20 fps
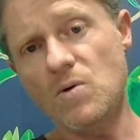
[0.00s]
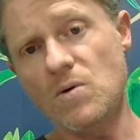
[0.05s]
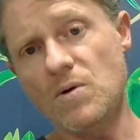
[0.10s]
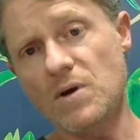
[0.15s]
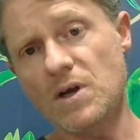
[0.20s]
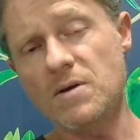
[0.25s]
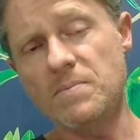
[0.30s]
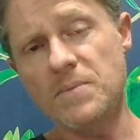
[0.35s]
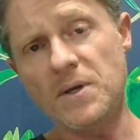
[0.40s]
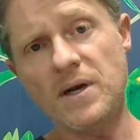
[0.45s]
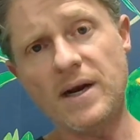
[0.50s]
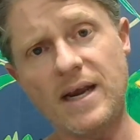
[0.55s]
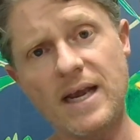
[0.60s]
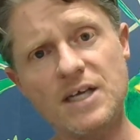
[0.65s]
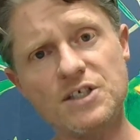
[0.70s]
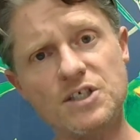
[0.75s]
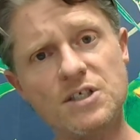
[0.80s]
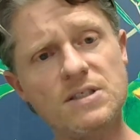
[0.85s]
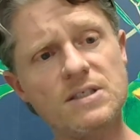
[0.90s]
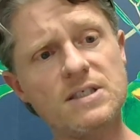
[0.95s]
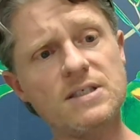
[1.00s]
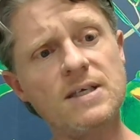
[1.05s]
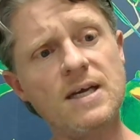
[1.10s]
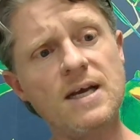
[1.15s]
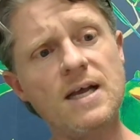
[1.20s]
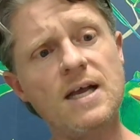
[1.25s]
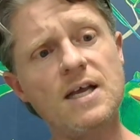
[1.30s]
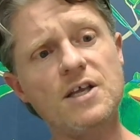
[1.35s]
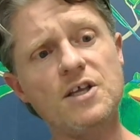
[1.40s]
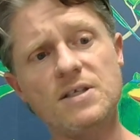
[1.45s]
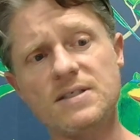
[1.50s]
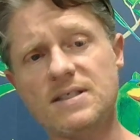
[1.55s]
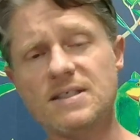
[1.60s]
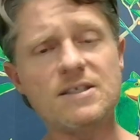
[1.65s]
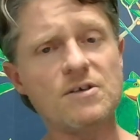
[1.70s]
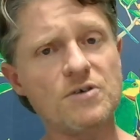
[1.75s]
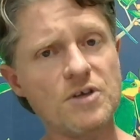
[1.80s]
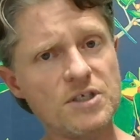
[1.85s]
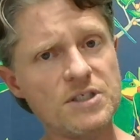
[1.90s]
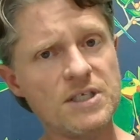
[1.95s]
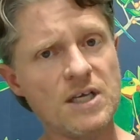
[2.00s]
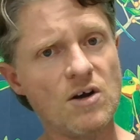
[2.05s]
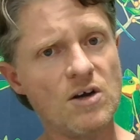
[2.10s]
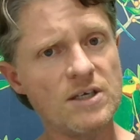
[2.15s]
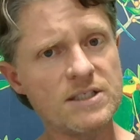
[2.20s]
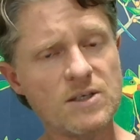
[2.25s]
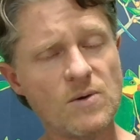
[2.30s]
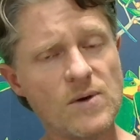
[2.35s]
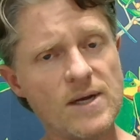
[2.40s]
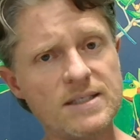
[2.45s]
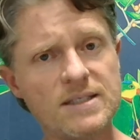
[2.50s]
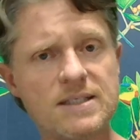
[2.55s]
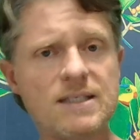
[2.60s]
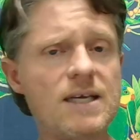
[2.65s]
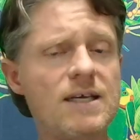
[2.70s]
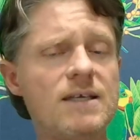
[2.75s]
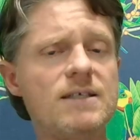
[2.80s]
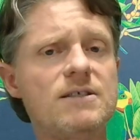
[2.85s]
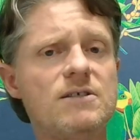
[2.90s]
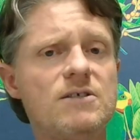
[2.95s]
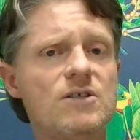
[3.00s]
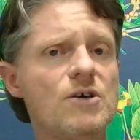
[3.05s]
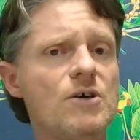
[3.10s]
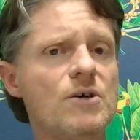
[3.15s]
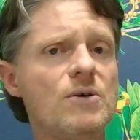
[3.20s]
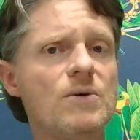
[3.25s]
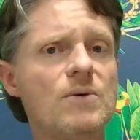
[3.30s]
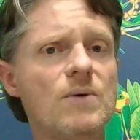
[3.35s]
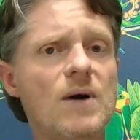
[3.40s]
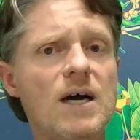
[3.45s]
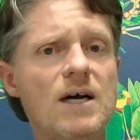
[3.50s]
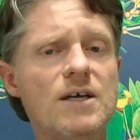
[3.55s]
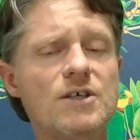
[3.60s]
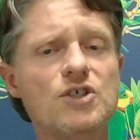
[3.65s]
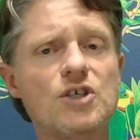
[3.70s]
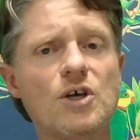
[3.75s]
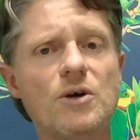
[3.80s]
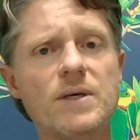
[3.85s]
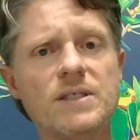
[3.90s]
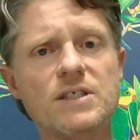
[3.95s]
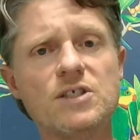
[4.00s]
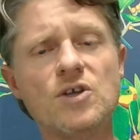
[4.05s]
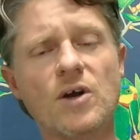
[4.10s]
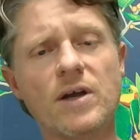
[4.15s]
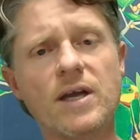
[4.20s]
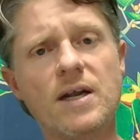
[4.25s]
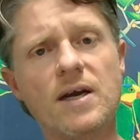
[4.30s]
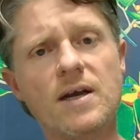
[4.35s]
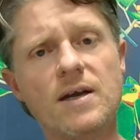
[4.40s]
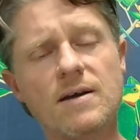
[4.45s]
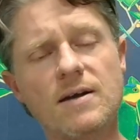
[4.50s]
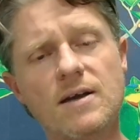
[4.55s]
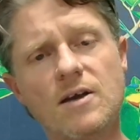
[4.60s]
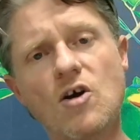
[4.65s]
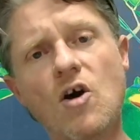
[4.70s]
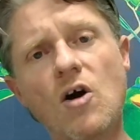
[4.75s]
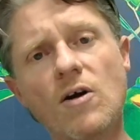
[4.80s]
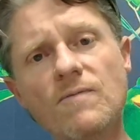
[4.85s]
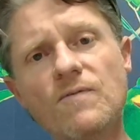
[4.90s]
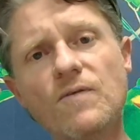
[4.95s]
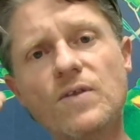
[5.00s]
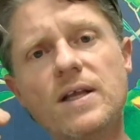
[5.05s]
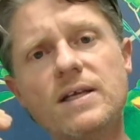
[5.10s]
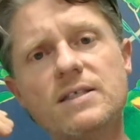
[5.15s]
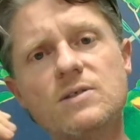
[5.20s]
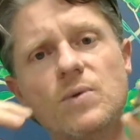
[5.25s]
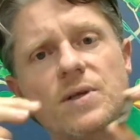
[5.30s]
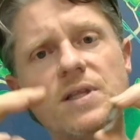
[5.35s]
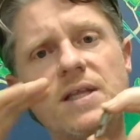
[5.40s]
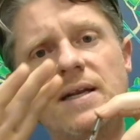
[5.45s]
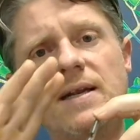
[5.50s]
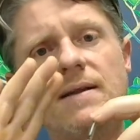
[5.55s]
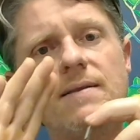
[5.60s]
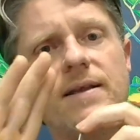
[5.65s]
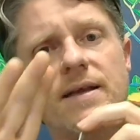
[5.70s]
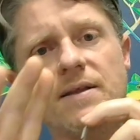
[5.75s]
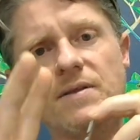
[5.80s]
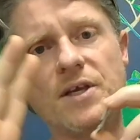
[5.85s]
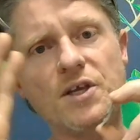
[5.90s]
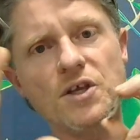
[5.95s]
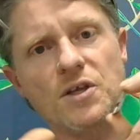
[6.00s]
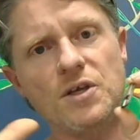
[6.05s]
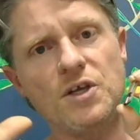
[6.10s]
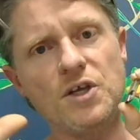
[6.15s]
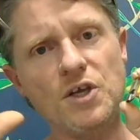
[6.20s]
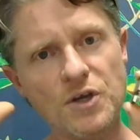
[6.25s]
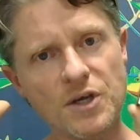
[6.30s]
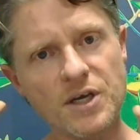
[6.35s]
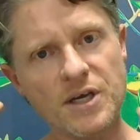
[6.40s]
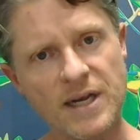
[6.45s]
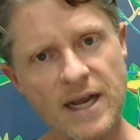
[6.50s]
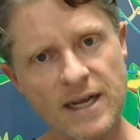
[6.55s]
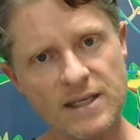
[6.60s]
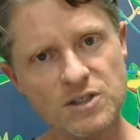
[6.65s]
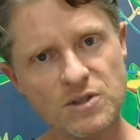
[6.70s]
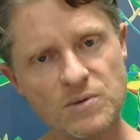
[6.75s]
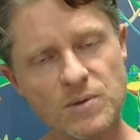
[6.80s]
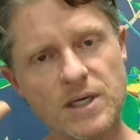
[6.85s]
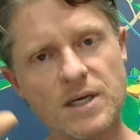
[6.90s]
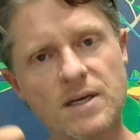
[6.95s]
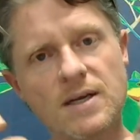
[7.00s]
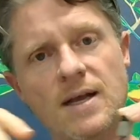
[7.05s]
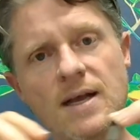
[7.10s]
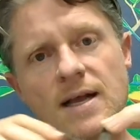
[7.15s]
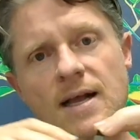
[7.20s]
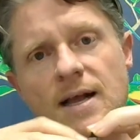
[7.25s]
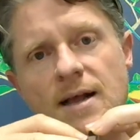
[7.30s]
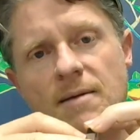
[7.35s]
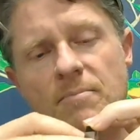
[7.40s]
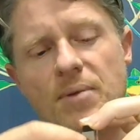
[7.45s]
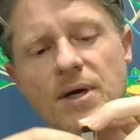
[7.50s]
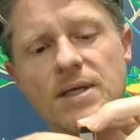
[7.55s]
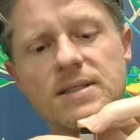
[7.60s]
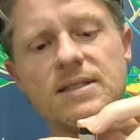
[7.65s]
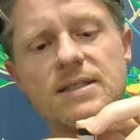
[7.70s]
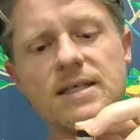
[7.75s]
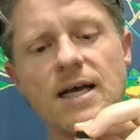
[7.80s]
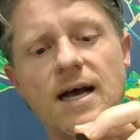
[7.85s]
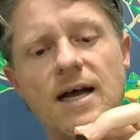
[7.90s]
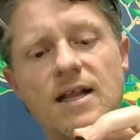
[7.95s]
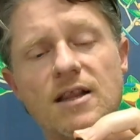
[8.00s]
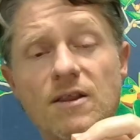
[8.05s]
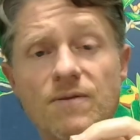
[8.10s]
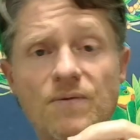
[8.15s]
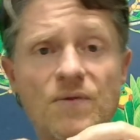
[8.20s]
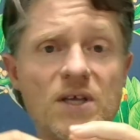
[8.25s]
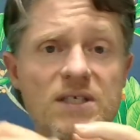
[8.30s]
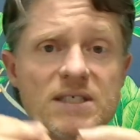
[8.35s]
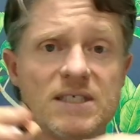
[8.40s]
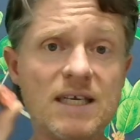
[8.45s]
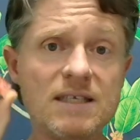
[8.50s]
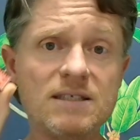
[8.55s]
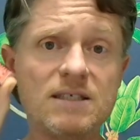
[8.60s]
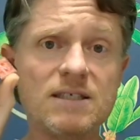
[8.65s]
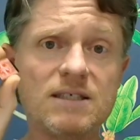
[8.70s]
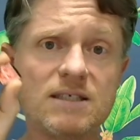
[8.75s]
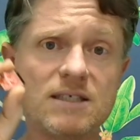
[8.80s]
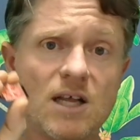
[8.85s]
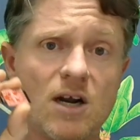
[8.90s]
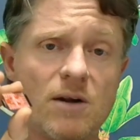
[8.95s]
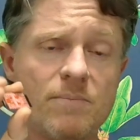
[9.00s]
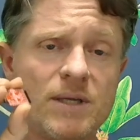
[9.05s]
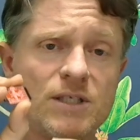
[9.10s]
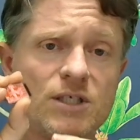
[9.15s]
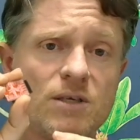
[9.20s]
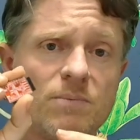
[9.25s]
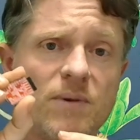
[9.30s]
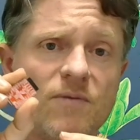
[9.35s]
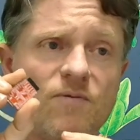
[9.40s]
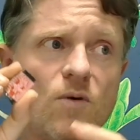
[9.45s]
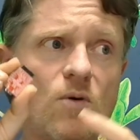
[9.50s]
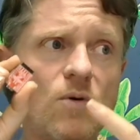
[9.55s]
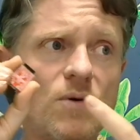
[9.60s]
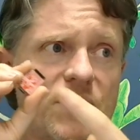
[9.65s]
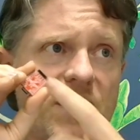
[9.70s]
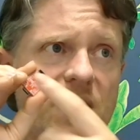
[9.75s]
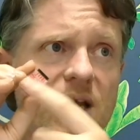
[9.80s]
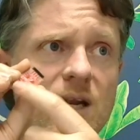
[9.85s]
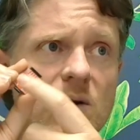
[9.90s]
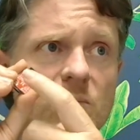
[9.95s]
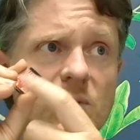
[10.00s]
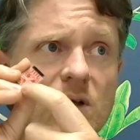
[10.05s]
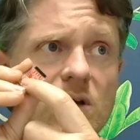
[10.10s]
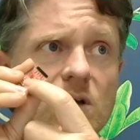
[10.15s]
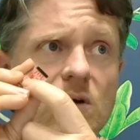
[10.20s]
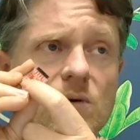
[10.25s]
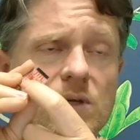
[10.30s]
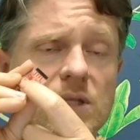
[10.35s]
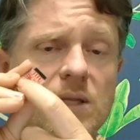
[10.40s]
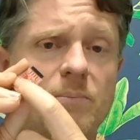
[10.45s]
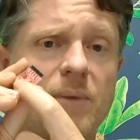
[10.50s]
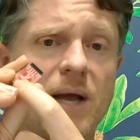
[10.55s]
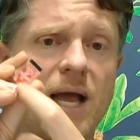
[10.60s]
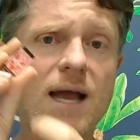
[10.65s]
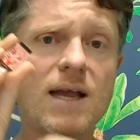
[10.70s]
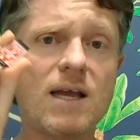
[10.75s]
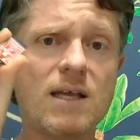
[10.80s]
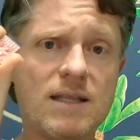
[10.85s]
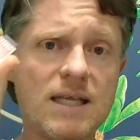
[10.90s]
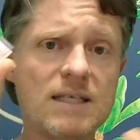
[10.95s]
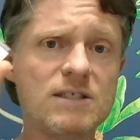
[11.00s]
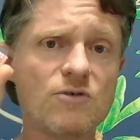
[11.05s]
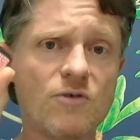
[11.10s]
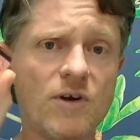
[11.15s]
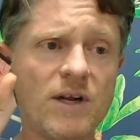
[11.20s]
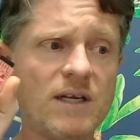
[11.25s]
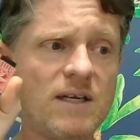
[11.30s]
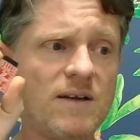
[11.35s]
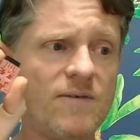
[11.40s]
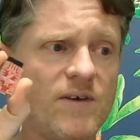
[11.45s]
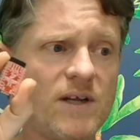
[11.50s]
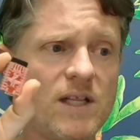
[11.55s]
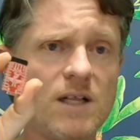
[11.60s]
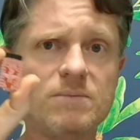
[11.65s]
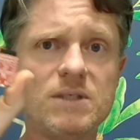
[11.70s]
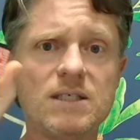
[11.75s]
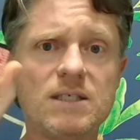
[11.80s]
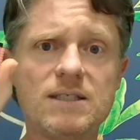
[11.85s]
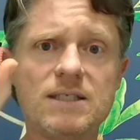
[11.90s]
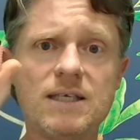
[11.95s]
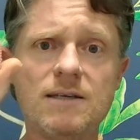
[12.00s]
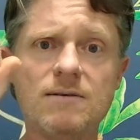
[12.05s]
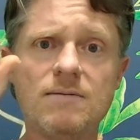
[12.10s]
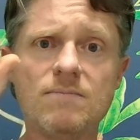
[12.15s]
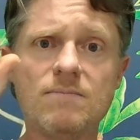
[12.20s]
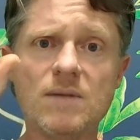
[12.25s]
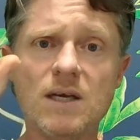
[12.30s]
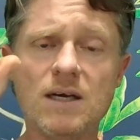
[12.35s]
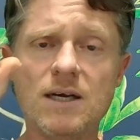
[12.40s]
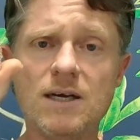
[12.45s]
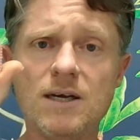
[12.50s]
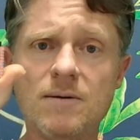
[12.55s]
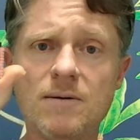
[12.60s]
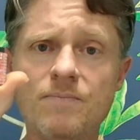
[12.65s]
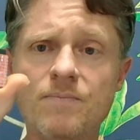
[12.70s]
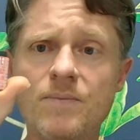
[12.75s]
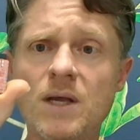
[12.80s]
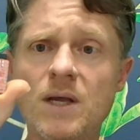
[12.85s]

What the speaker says: communications, still using I2C, so it's not going to conflict with anything that you connect to it. But the sensors that I mentioned before, they're going to go on the back. That's already developed. It's in a